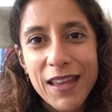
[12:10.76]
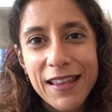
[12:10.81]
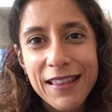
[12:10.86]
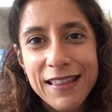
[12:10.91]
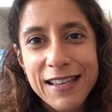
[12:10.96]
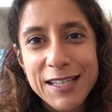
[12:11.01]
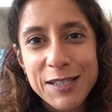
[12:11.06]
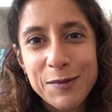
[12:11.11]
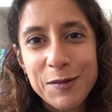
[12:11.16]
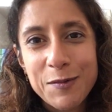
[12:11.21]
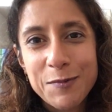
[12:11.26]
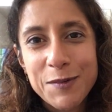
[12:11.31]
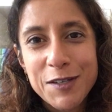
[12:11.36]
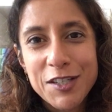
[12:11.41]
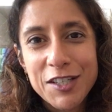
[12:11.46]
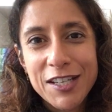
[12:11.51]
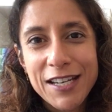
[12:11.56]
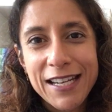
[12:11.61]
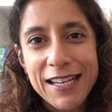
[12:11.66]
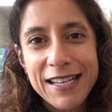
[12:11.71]
this one,
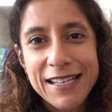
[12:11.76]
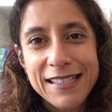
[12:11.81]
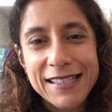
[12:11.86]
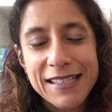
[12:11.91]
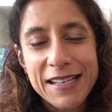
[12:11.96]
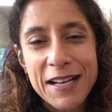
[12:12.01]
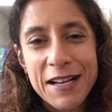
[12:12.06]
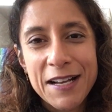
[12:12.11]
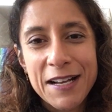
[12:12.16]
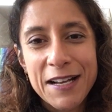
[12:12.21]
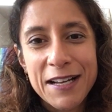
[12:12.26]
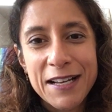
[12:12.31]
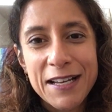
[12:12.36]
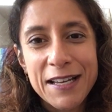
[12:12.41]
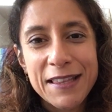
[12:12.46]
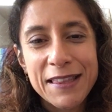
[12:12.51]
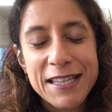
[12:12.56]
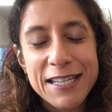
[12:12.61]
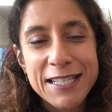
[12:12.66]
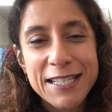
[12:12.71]
which is
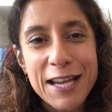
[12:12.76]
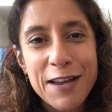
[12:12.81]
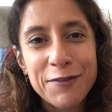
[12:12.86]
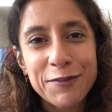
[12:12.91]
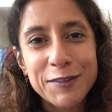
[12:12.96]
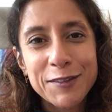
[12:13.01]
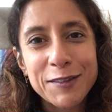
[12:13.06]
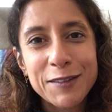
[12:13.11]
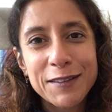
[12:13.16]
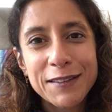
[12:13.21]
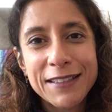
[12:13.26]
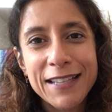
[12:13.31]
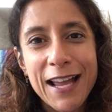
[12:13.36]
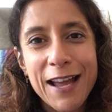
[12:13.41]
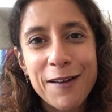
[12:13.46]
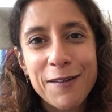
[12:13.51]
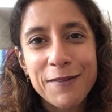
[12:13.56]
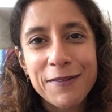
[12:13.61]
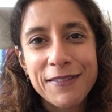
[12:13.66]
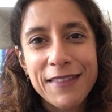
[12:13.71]
the Devil.
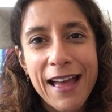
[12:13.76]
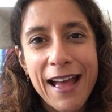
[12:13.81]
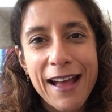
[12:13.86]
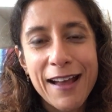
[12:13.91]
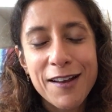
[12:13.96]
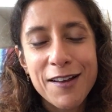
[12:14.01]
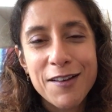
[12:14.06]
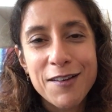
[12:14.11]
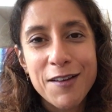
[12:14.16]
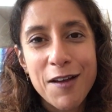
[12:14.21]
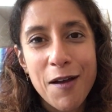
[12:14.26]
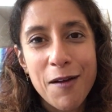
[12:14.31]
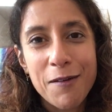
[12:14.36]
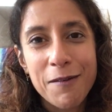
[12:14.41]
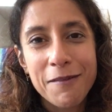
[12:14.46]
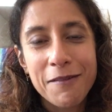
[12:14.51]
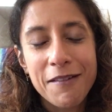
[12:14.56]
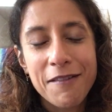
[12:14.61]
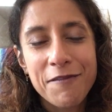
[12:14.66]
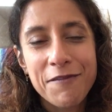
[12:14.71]
Now that
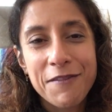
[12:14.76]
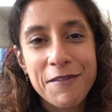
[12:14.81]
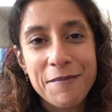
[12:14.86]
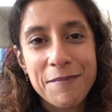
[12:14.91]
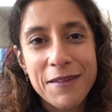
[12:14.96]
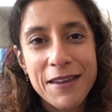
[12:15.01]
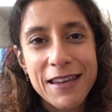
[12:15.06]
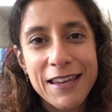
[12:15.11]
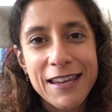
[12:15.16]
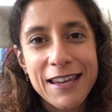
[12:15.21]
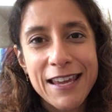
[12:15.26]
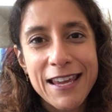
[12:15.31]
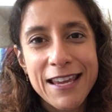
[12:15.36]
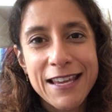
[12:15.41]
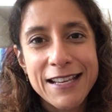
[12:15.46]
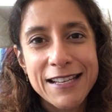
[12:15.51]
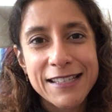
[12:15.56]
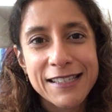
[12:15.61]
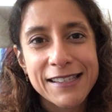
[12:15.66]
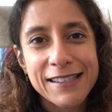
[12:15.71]
goat for me
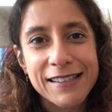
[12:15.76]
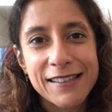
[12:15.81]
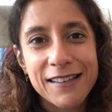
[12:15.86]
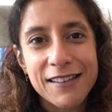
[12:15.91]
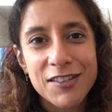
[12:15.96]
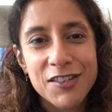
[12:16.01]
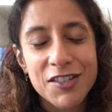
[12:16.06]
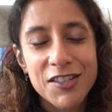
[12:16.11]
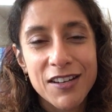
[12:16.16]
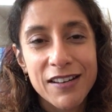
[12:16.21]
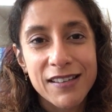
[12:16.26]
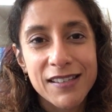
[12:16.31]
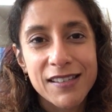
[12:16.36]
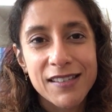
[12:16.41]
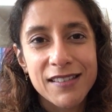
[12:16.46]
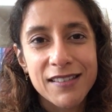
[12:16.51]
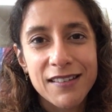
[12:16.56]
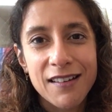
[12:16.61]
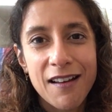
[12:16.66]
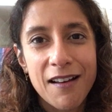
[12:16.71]
is
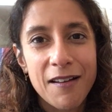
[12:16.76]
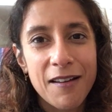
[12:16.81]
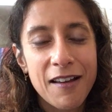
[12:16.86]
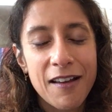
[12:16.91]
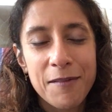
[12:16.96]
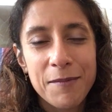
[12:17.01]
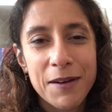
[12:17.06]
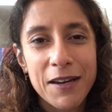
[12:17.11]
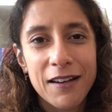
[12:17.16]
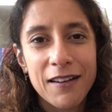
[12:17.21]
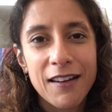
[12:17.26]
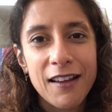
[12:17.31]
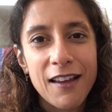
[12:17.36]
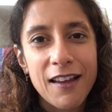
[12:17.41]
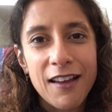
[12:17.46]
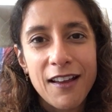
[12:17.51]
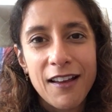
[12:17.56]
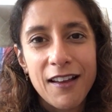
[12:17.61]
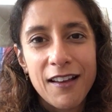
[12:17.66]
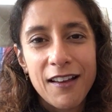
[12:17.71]
just, I mean,
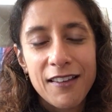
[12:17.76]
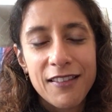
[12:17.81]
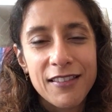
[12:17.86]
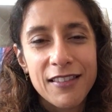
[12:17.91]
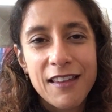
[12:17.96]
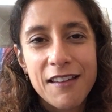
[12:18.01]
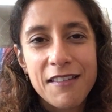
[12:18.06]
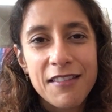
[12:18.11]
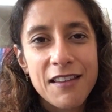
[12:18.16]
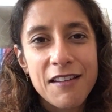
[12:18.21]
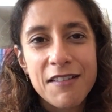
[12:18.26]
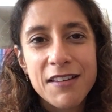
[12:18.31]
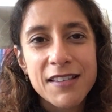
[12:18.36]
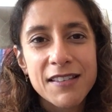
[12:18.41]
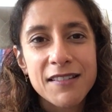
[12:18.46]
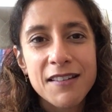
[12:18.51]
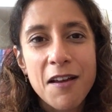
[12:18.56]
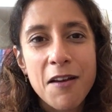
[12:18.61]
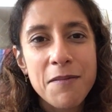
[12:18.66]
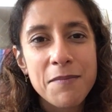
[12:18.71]
there is
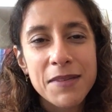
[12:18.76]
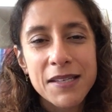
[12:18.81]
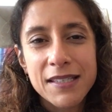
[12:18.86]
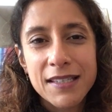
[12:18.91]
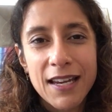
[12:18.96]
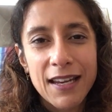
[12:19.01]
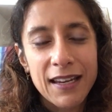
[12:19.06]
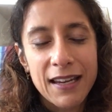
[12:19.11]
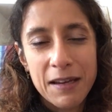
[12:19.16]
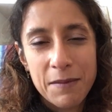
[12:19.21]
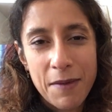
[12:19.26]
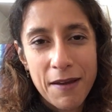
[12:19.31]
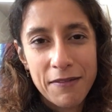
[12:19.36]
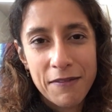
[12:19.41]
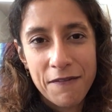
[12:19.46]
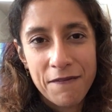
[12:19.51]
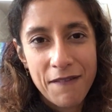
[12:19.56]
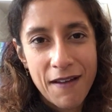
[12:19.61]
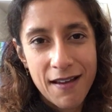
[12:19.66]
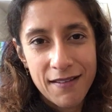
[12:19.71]
no mistaking about the
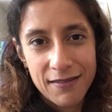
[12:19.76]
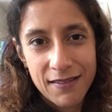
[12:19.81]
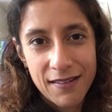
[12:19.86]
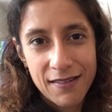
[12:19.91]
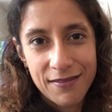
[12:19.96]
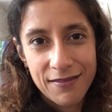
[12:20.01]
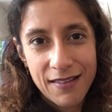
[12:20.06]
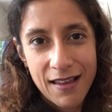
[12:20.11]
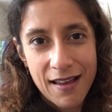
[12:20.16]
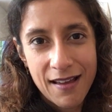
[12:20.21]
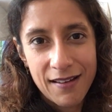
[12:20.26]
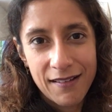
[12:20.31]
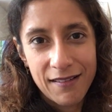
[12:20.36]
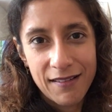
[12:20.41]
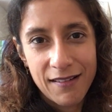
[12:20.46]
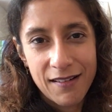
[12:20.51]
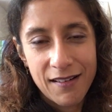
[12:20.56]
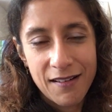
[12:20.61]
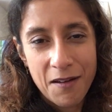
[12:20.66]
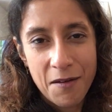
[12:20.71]
fact that
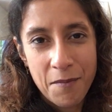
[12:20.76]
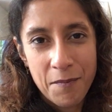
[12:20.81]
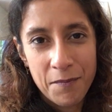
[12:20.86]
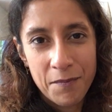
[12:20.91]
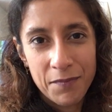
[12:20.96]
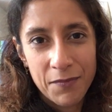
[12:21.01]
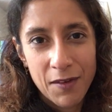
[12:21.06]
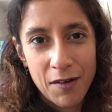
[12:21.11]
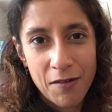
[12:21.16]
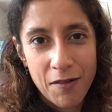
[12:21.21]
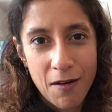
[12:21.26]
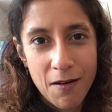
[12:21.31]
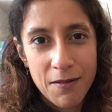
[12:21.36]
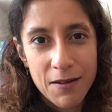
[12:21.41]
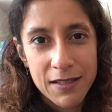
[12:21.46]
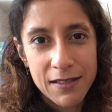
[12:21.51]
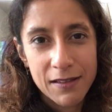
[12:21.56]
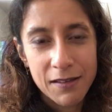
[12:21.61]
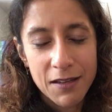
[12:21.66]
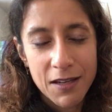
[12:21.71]
Crow
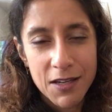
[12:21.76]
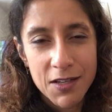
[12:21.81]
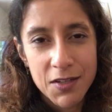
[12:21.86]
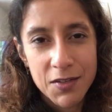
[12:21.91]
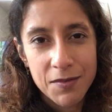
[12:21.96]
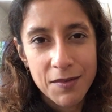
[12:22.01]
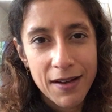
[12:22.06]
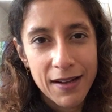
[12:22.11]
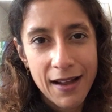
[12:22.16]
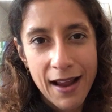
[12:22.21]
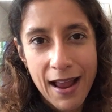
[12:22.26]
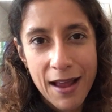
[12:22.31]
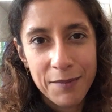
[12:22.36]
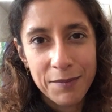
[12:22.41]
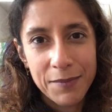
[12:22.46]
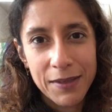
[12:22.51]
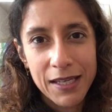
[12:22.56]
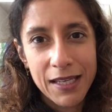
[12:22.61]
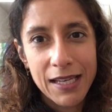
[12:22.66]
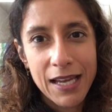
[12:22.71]
is looking straight at
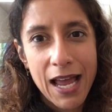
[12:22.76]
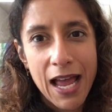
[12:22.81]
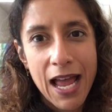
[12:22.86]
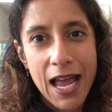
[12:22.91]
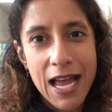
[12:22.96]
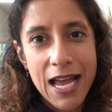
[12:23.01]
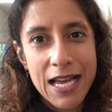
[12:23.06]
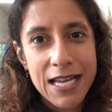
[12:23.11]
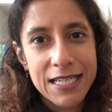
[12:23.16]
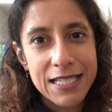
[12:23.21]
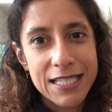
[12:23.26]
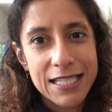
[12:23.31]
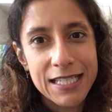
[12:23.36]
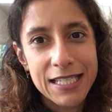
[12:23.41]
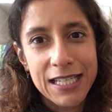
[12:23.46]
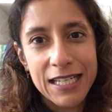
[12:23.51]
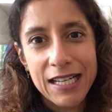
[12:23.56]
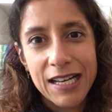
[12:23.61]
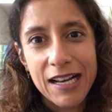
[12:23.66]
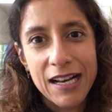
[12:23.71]
me, and
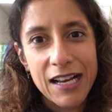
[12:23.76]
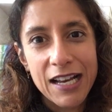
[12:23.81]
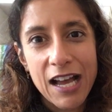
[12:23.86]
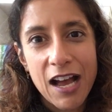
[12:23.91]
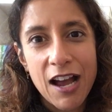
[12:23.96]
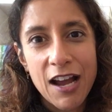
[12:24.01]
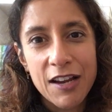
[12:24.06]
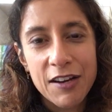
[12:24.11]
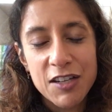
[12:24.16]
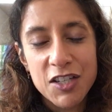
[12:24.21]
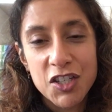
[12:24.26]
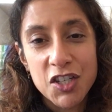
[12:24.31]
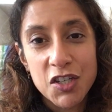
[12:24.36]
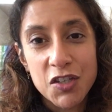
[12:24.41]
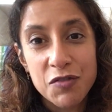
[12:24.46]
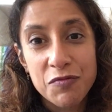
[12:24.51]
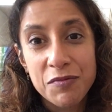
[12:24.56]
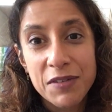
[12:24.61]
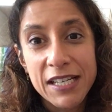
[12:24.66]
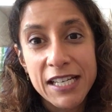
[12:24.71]
I
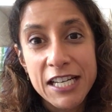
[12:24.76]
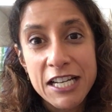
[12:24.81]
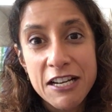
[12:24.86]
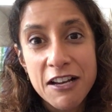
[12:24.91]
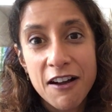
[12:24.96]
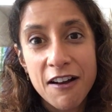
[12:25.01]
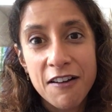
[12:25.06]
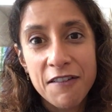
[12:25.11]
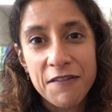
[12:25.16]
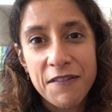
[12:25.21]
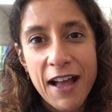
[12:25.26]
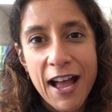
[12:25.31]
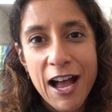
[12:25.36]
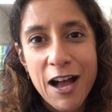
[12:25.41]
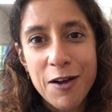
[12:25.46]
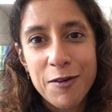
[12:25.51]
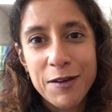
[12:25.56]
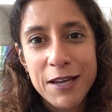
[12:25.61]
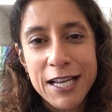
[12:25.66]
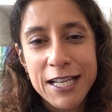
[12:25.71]
just really love
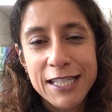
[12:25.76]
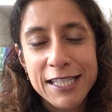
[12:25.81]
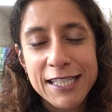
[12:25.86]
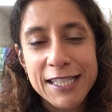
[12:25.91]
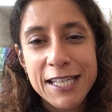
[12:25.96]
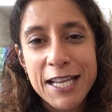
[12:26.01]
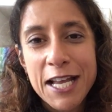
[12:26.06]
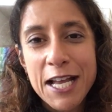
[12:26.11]
how it's